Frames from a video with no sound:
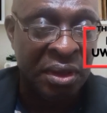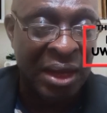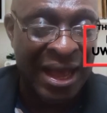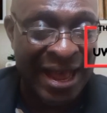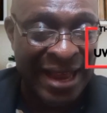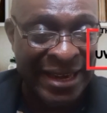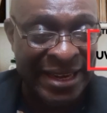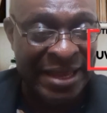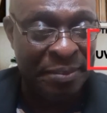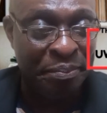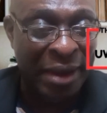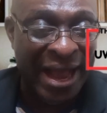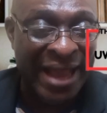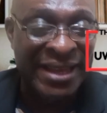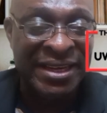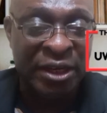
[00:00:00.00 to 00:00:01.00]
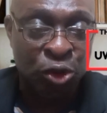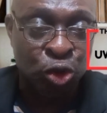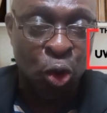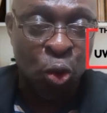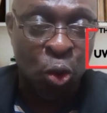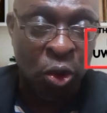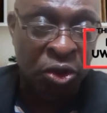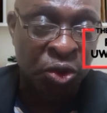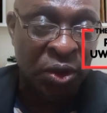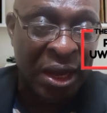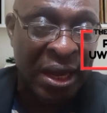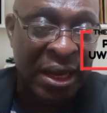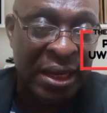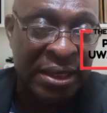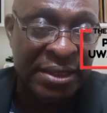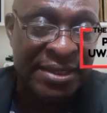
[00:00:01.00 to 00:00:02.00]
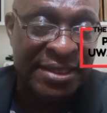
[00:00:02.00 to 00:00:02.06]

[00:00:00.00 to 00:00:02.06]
Are they buying into what you are